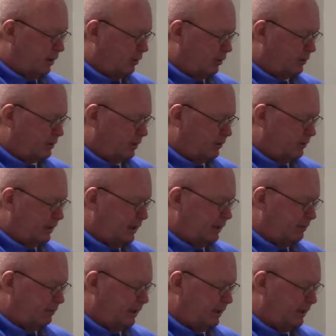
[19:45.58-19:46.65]
or is
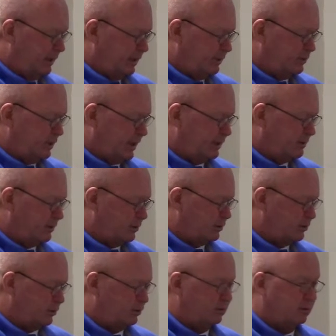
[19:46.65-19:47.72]
located immediately adjacent
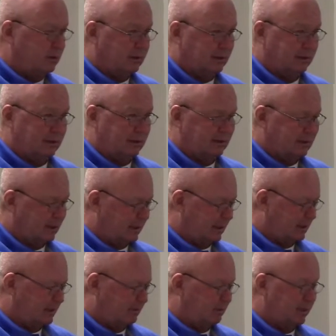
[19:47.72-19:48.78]
to the
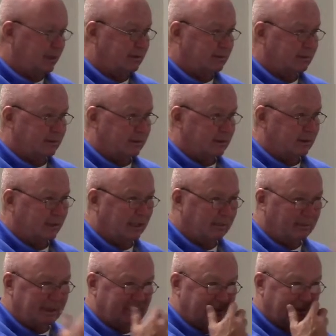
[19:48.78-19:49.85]
disconnecting means. Kind
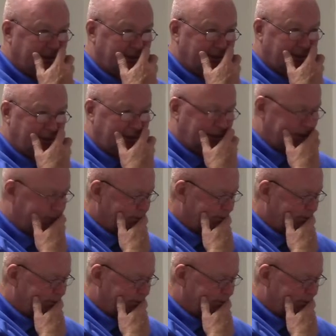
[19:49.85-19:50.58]
of makes sense, doesn't it?